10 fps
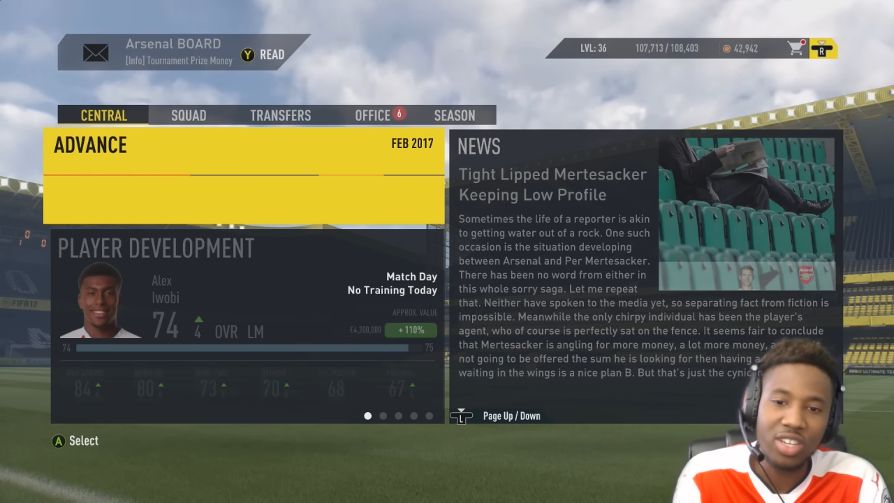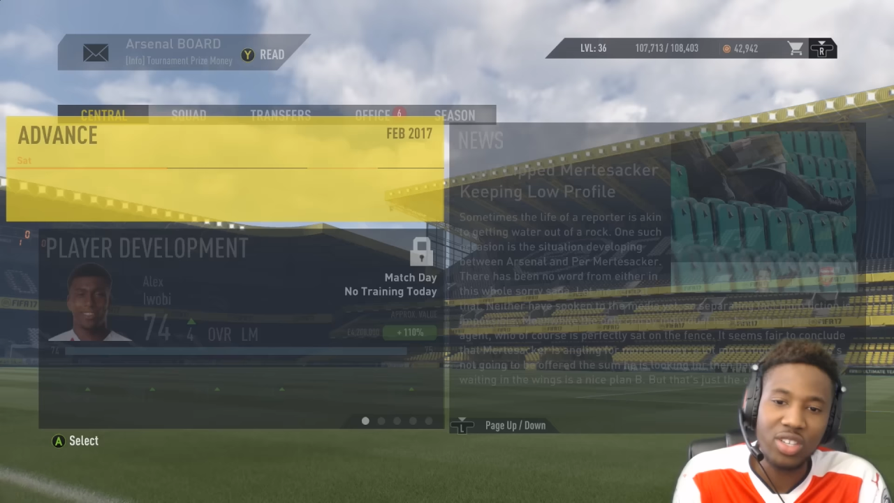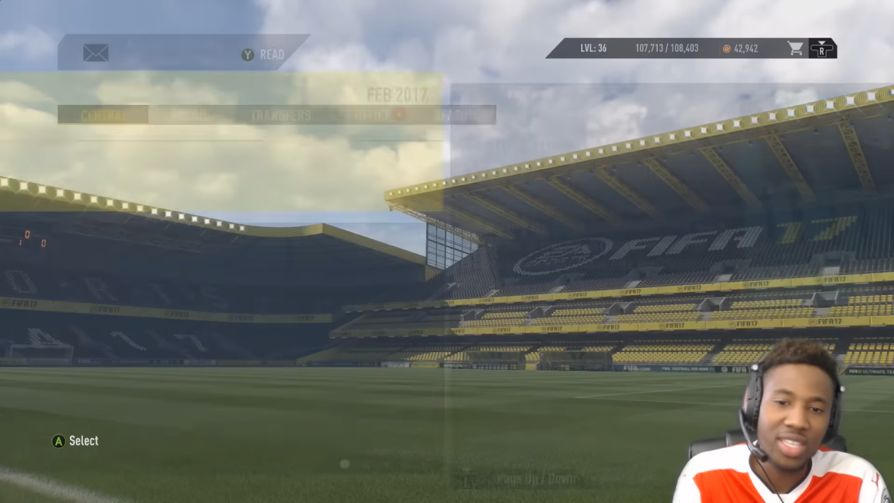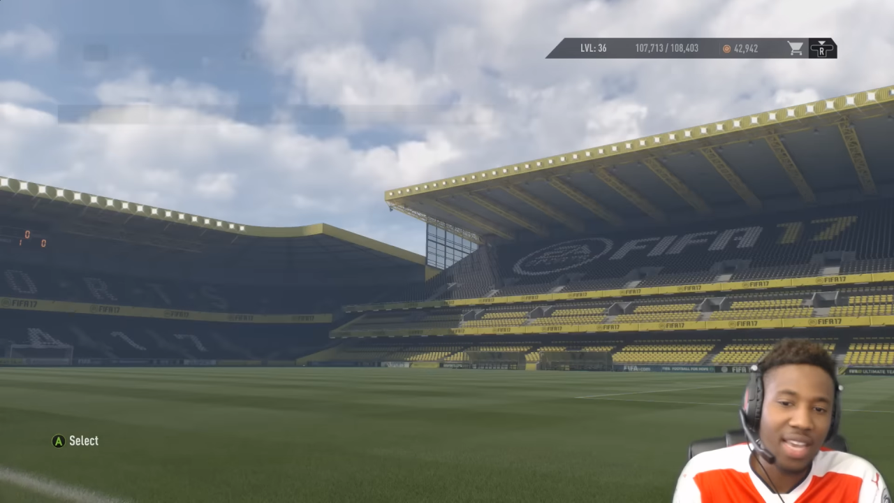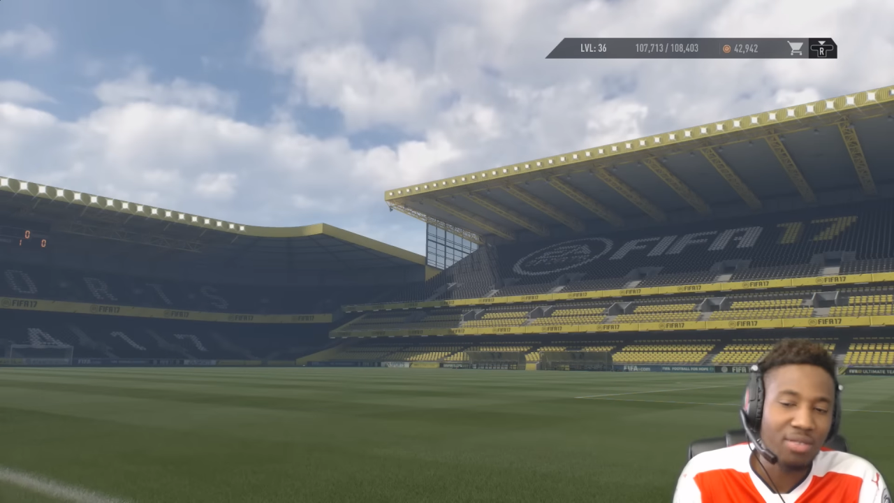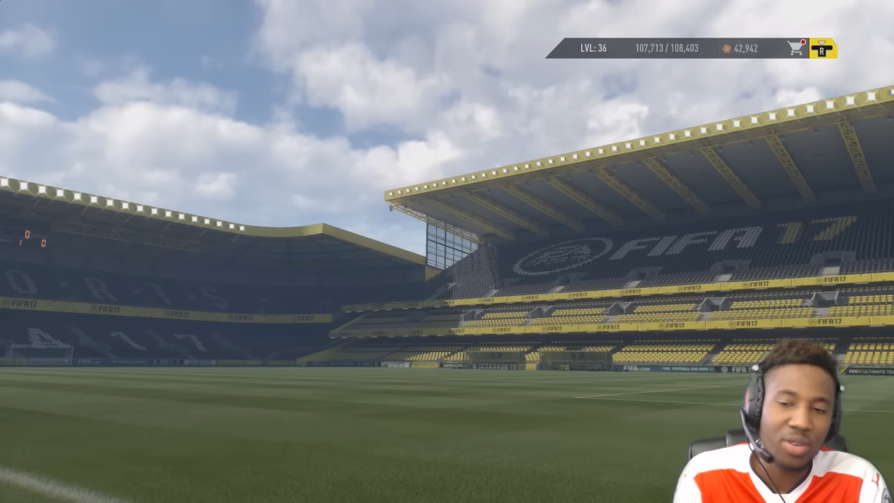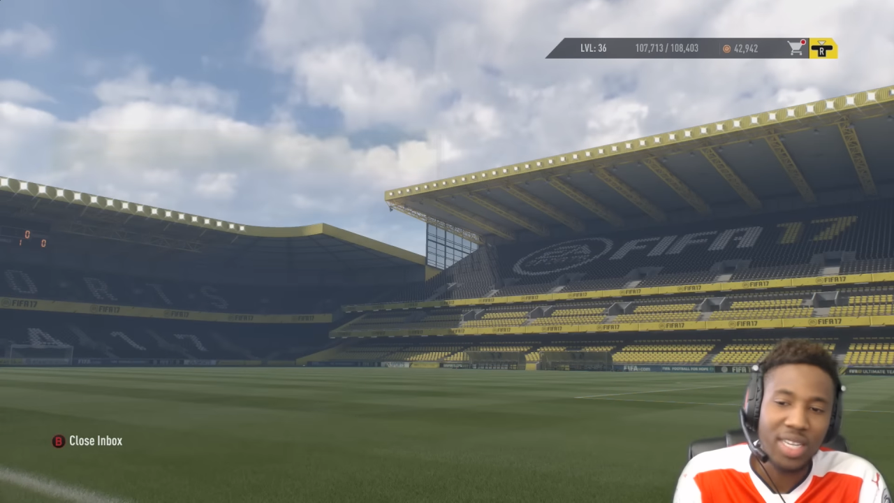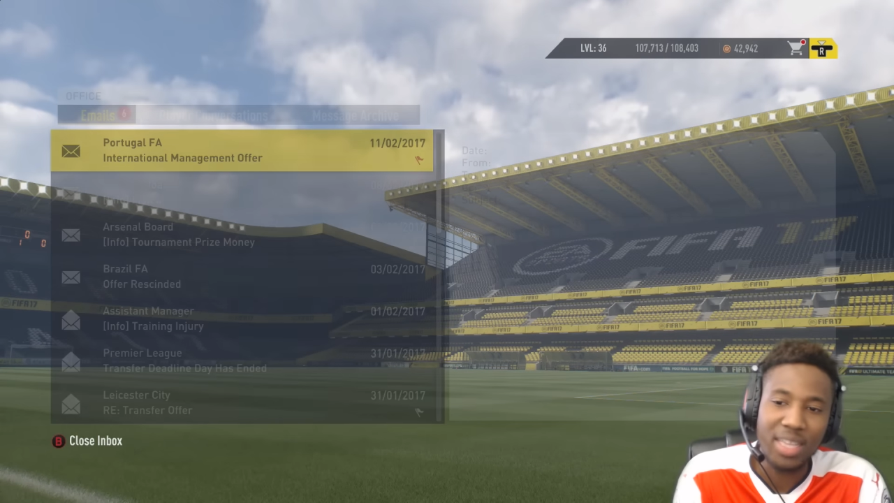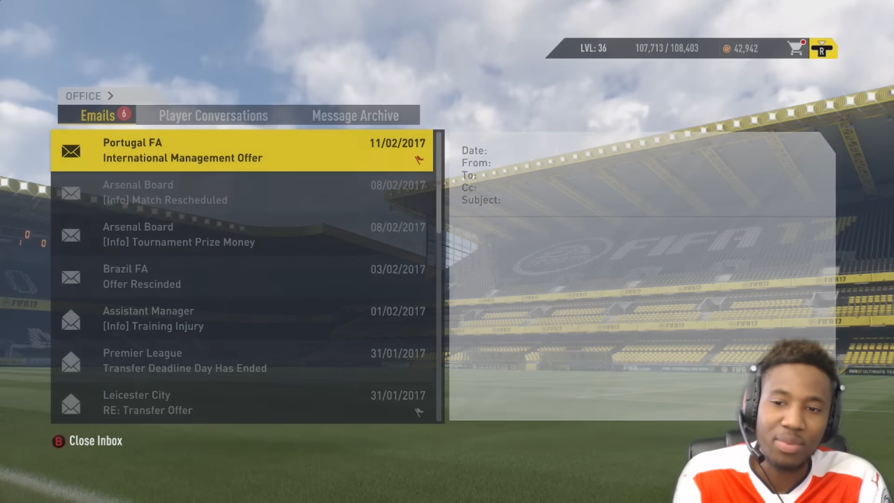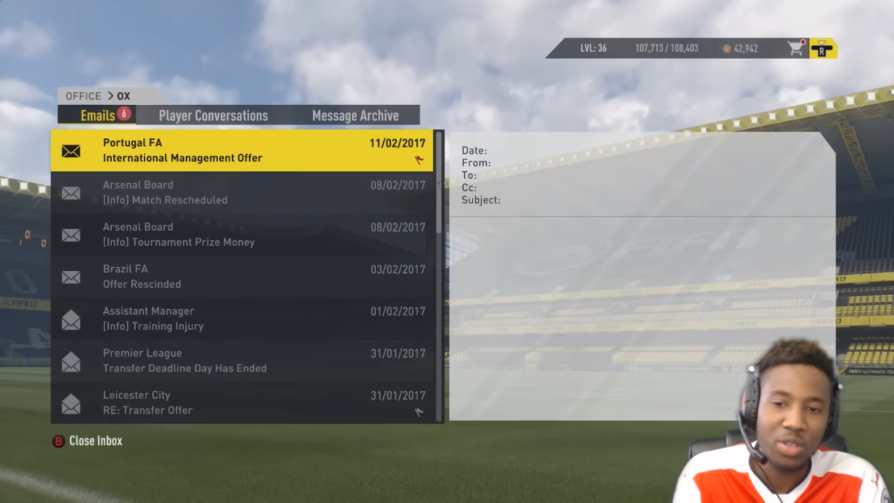Chelsea game the
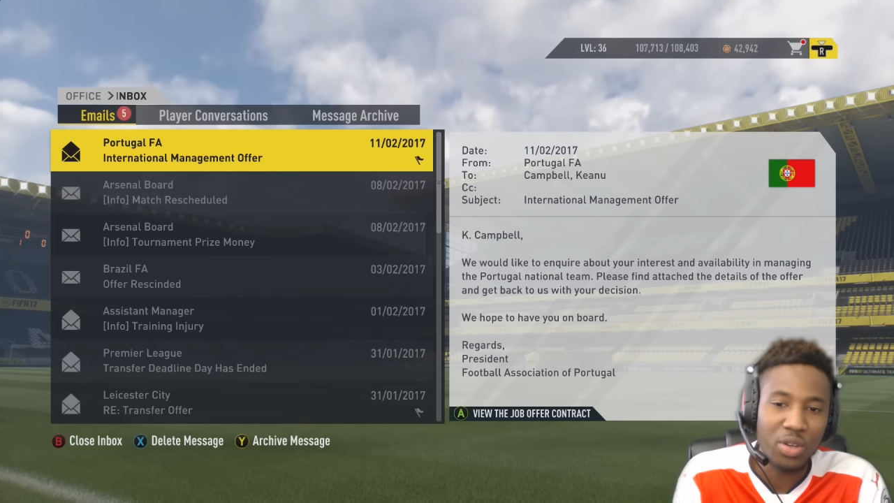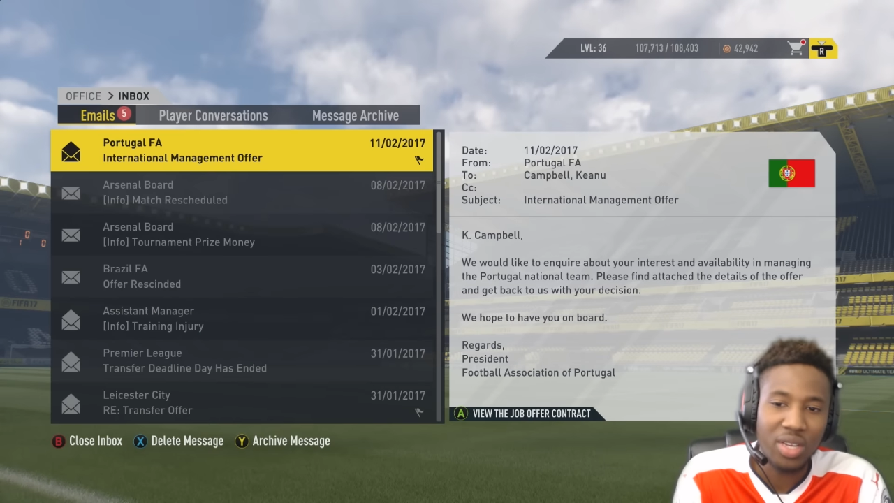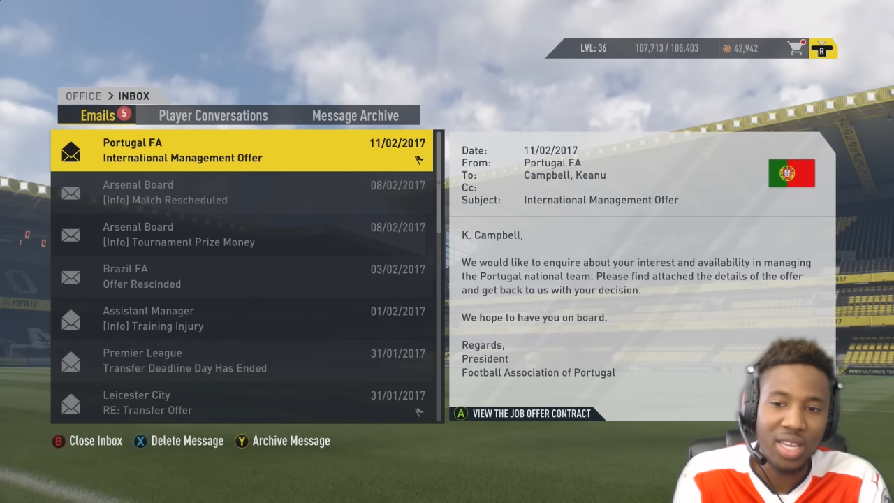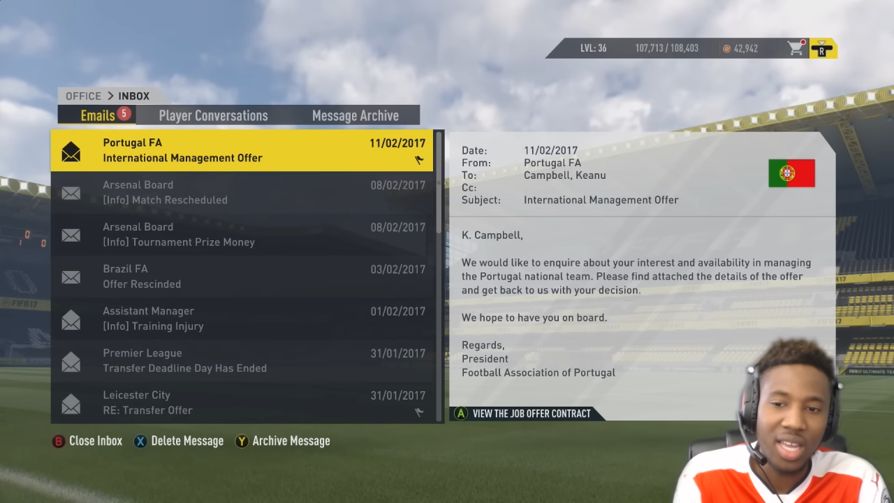next episode.